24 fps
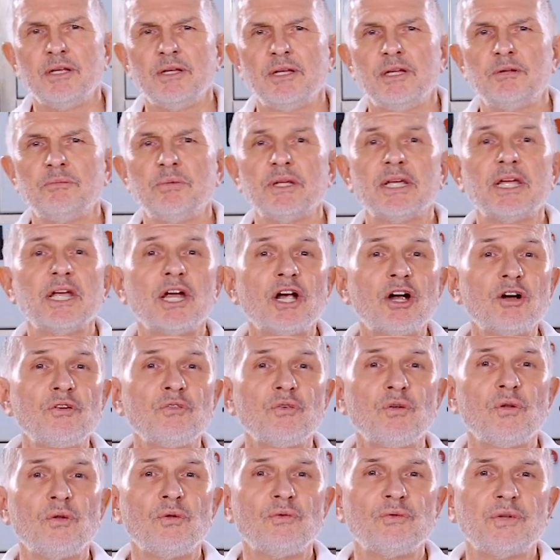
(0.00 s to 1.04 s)
And be
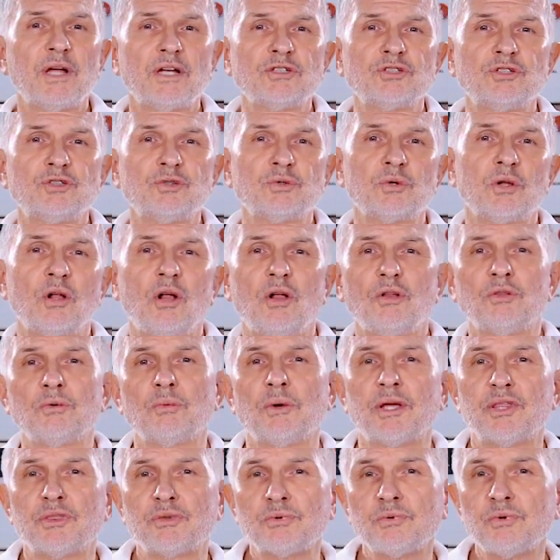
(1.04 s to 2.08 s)
careful not to drill all the
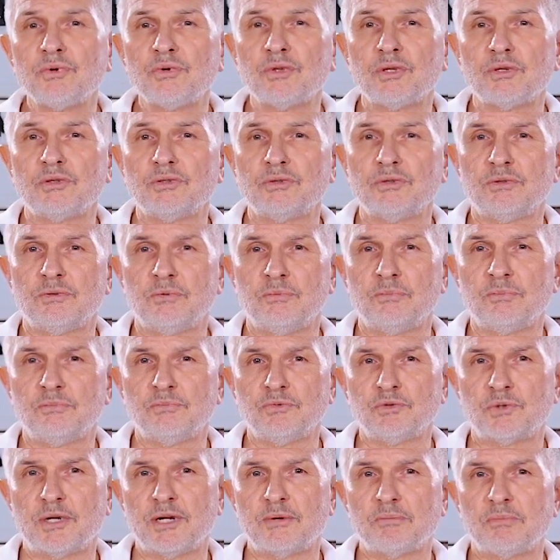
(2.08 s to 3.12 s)
way through the
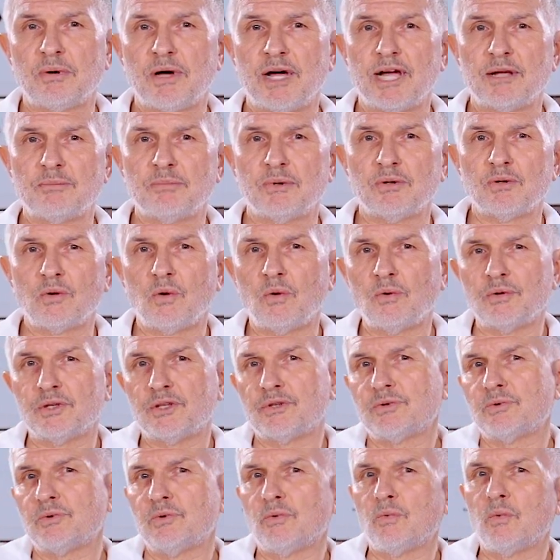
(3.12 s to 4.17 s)
drain pipe, but only
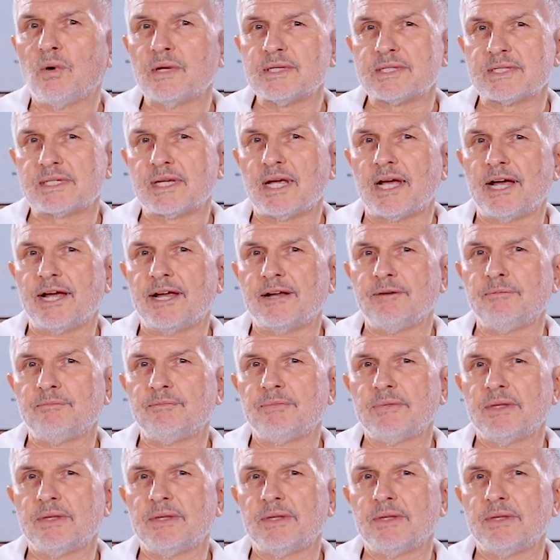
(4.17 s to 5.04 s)
through one side.